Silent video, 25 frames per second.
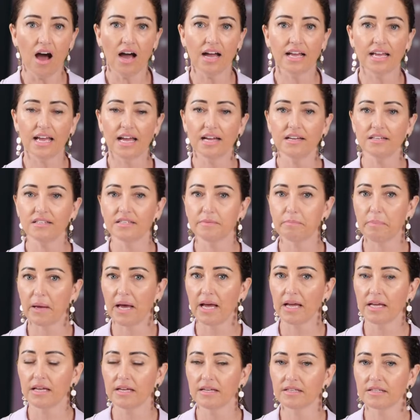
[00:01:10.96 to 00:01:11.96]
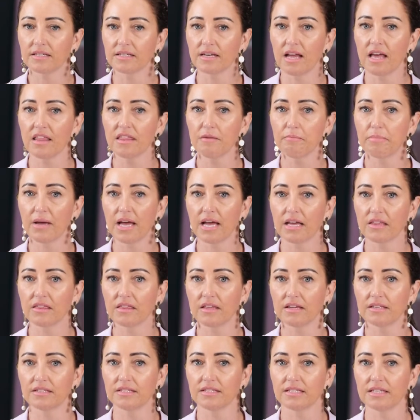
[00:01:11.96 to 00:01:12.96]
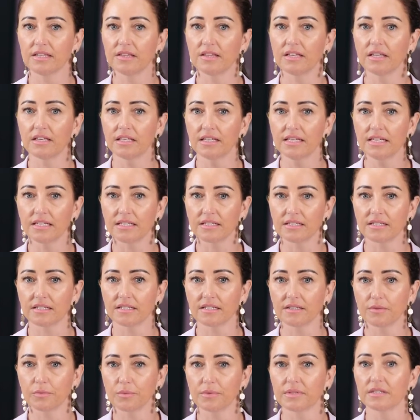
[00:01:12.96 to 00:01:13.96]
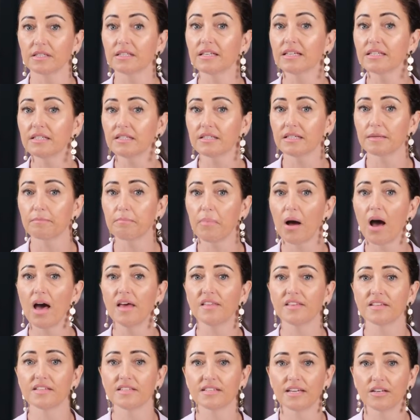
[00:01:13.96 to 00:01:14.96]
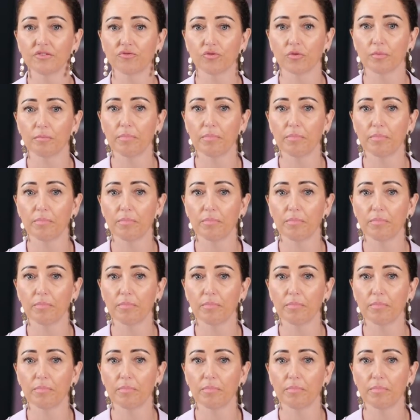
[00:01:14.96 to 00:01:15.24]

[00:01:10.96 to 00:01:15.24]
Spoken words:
IS Bank is another bank that's in the list. It was listed by the Central